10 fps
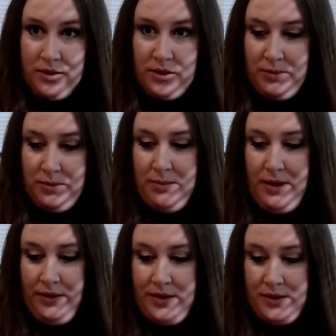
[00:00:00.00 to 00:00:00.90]
a little bit
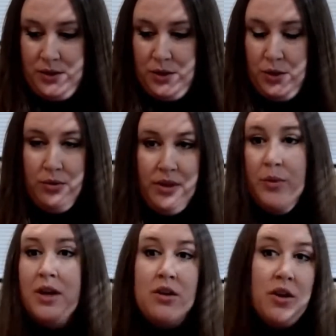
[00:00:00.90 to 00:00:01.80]
about this too, that
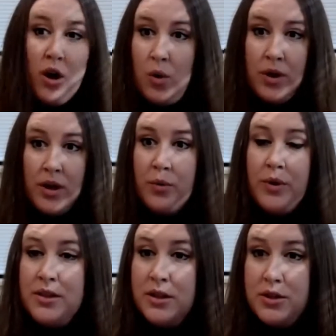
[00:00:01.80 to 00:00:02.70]
we know
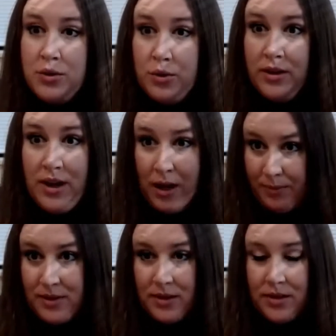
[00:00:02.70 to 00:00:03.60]
with the
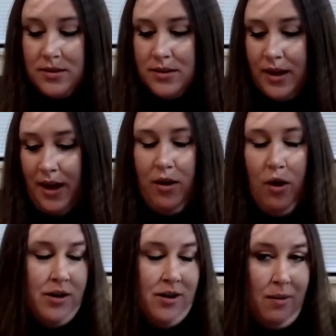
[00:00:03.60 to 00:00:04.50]
synucleinopathies that
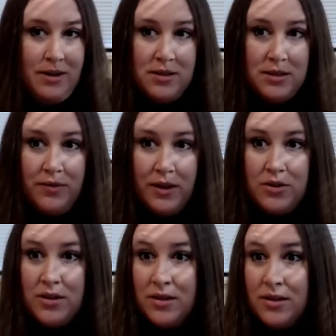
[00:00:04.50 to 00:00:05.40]
autonomic
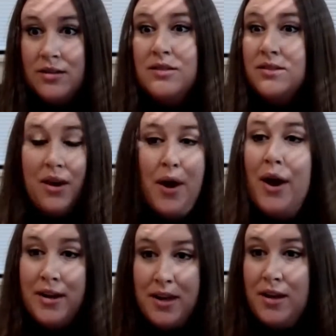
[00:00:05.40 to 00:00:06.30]
dysfunction is
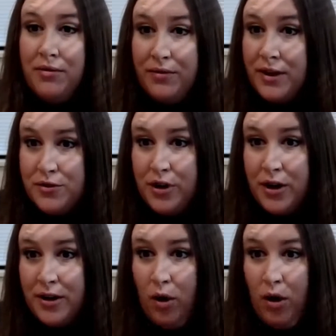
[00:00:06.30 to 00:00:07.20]
a key feature
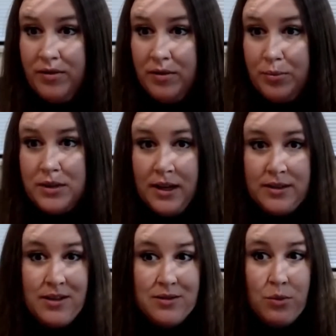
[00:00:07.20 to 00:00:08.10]
and often
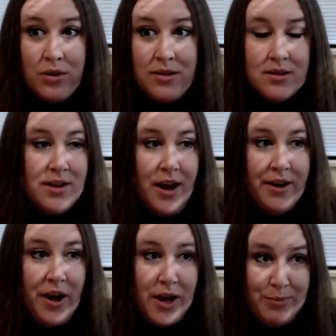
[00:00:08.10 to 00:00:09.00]
presents as
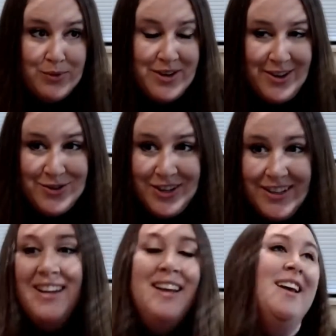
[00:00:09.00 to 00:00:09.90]
orthostatic hypotension.